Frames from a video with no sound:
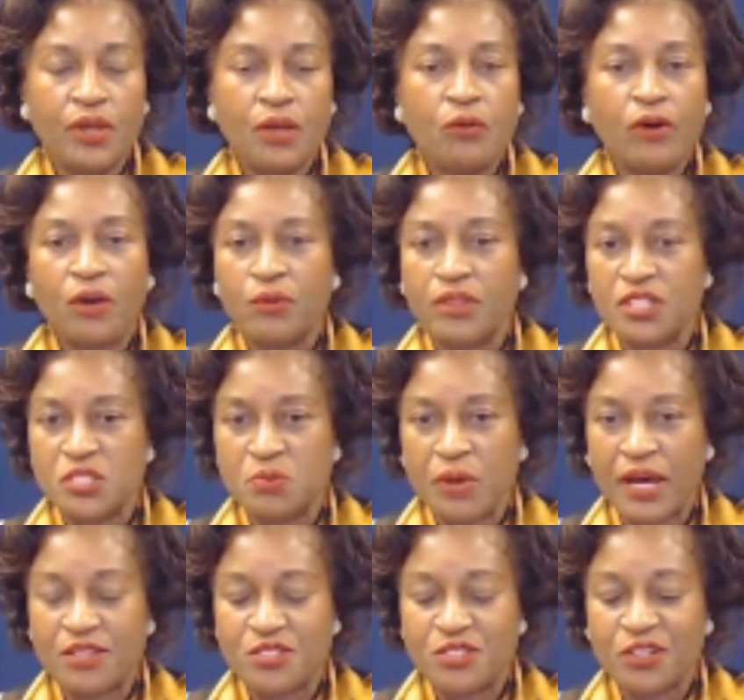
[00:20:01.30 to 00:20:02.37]
we work with the
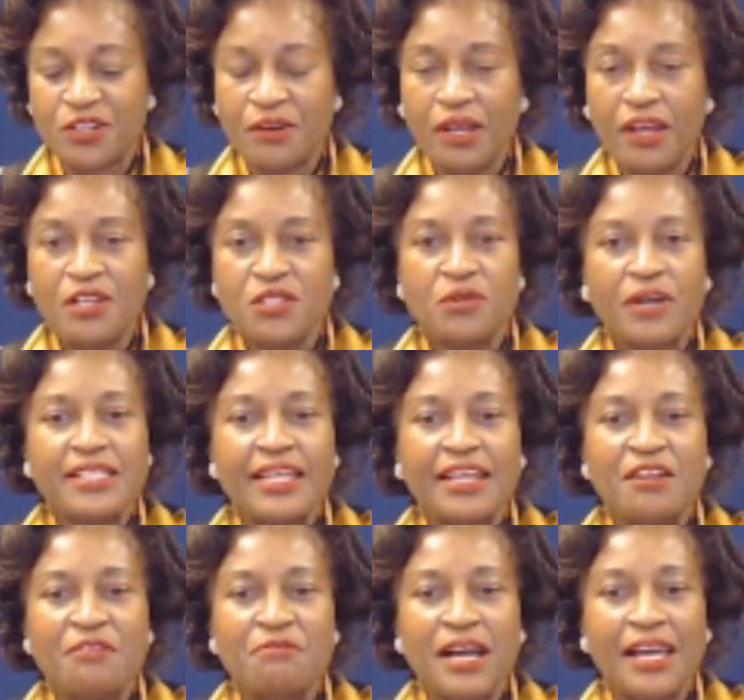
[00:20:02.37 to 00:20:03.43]
sponsor to
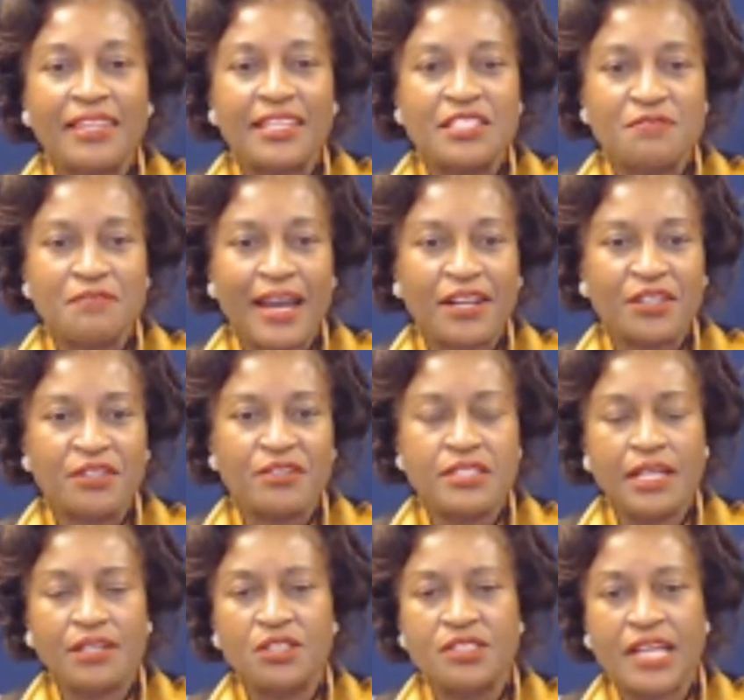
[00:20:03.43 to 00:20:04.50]
identify these factors
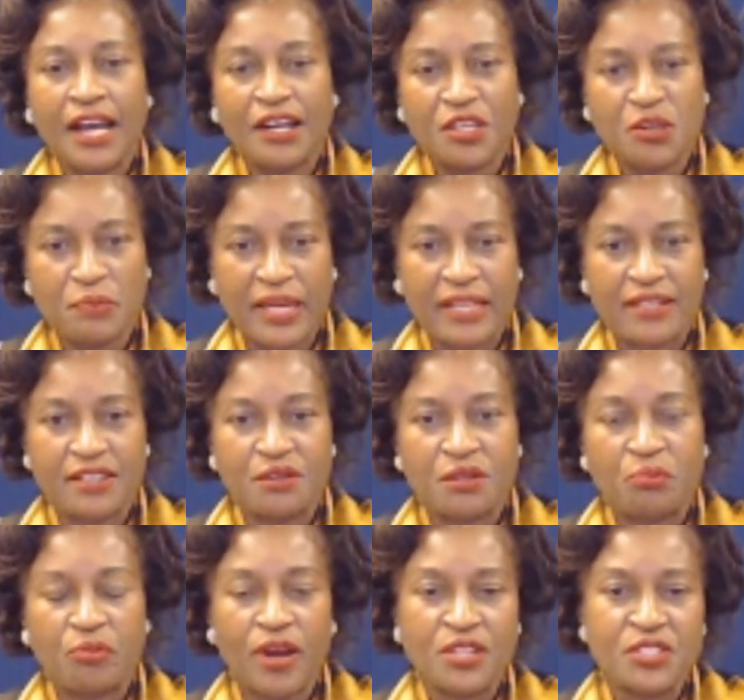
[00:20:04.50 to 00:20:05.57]
and to document the
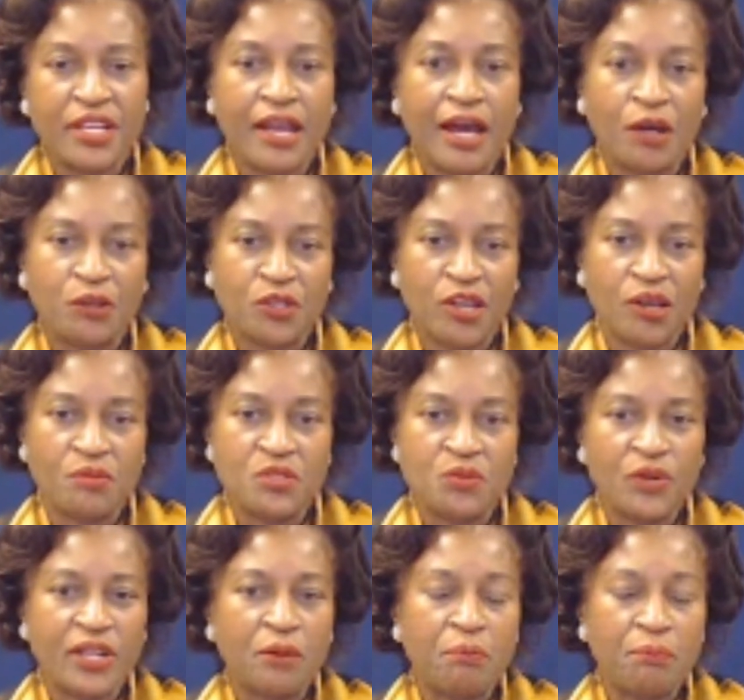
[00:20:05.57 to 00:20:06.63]
project outcomes
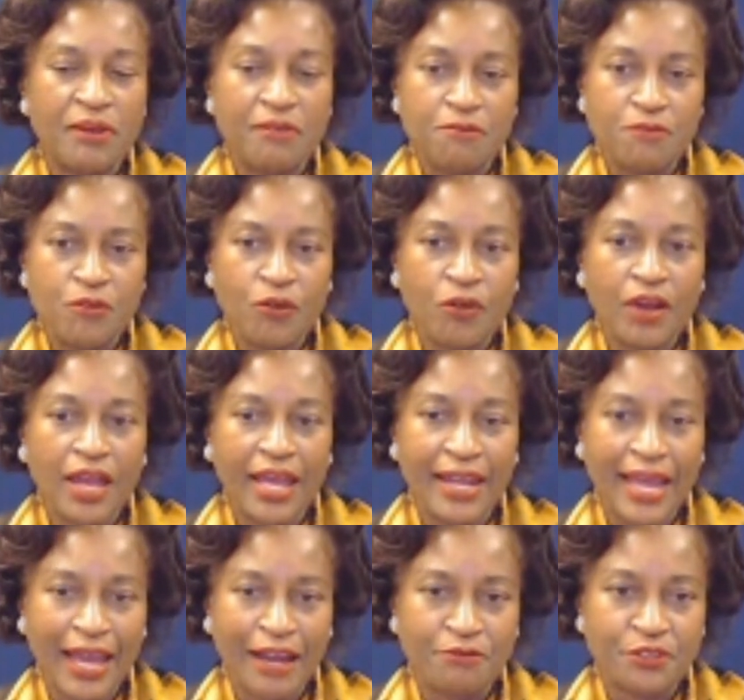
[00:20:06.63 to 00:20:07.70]
with a before and
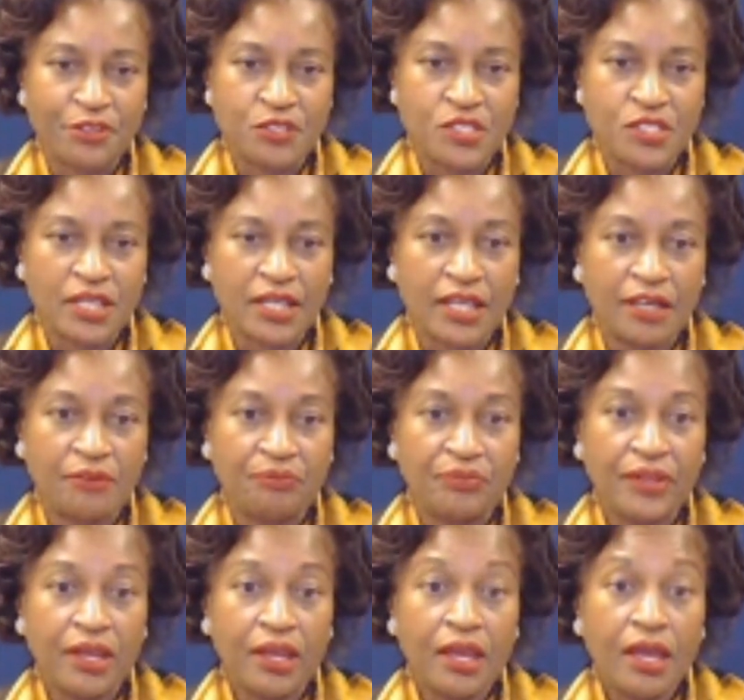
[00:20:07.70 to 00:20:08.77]
after study,
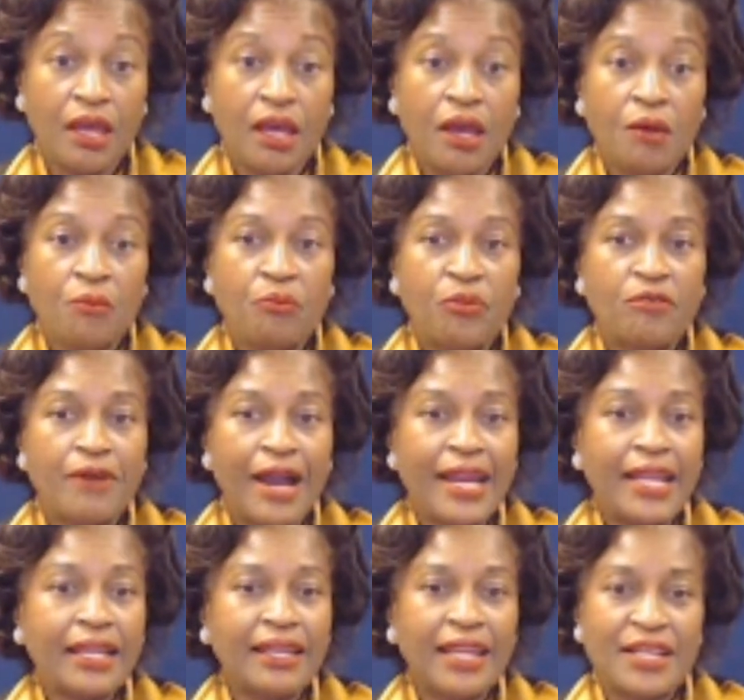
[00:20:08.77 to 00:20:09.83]

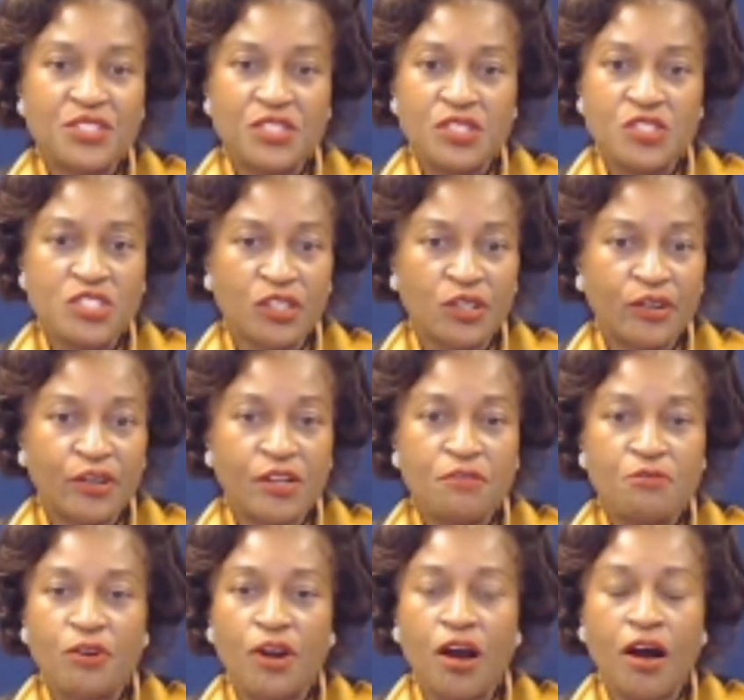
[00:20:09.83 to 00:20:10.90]
providing lessons
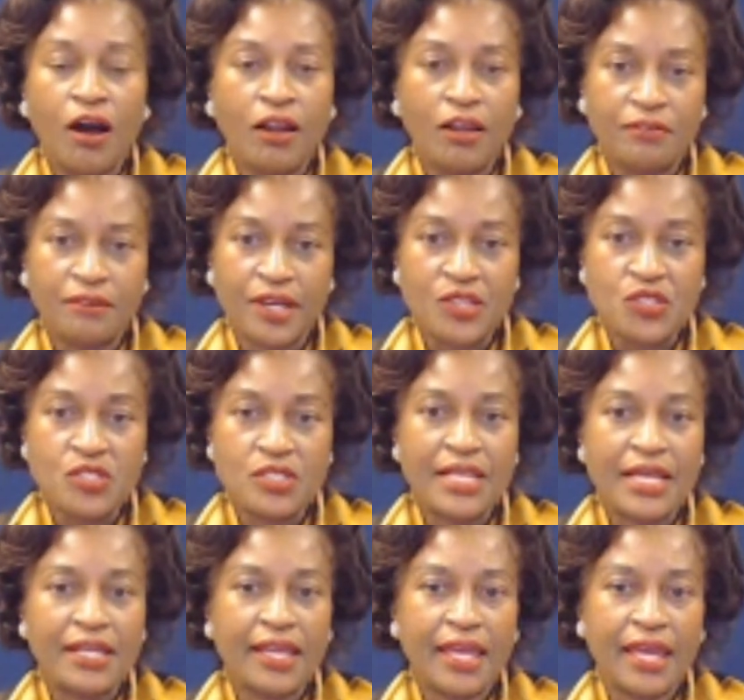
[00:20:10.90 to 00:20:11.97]
learned for all of us
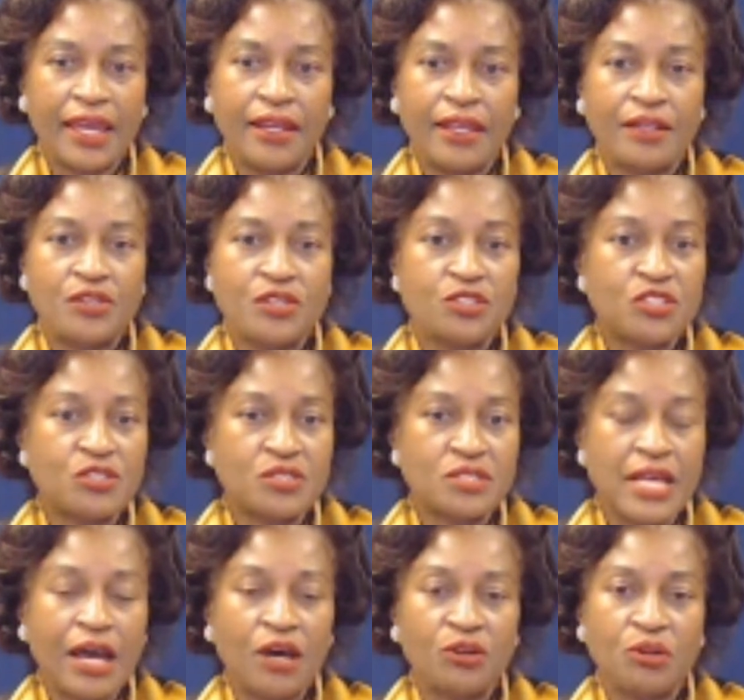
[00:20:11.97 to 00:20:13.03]
dedicated to
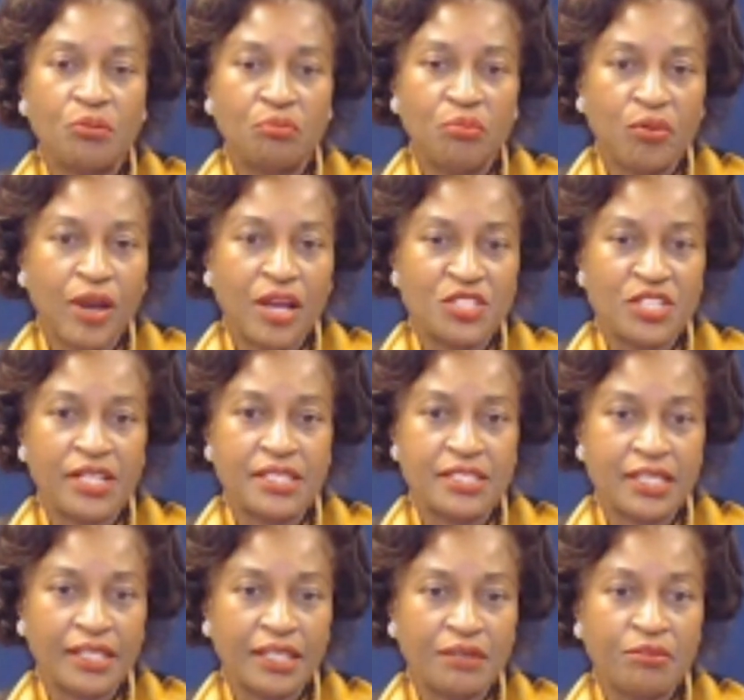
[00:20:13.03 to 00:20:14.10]
sound
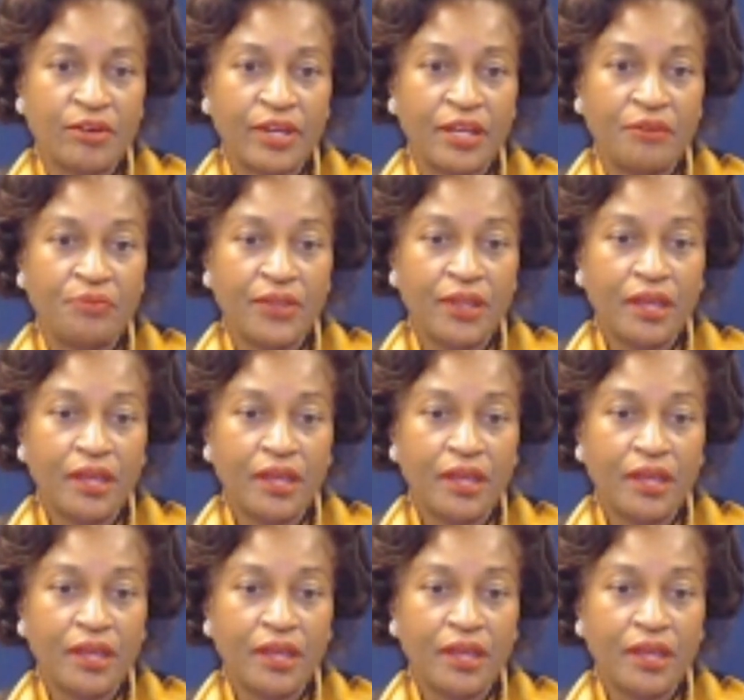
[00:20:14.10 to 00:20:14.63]
project delivery.